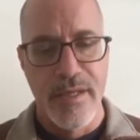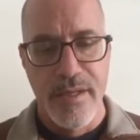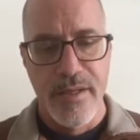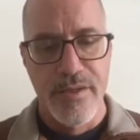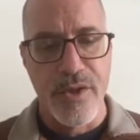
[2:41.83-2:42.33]

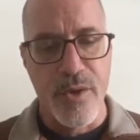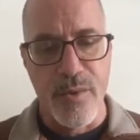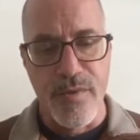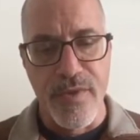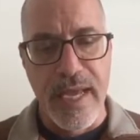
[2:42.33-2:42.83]
So
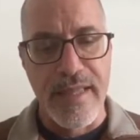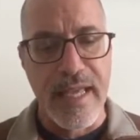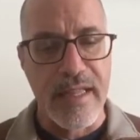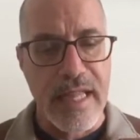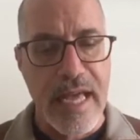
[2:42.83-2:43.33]
if you add that
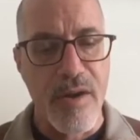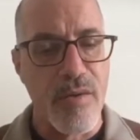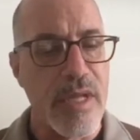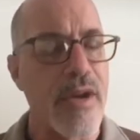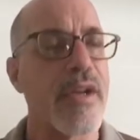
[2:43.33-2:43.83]
lateral
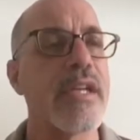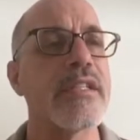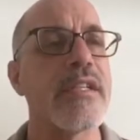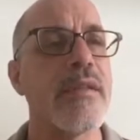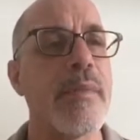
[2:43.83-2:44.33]
area to
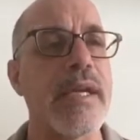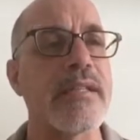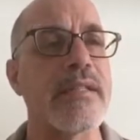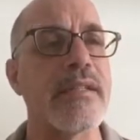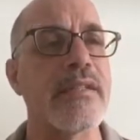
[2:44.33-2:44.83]
the
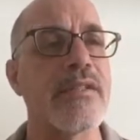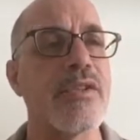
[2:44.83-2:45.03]
bases, you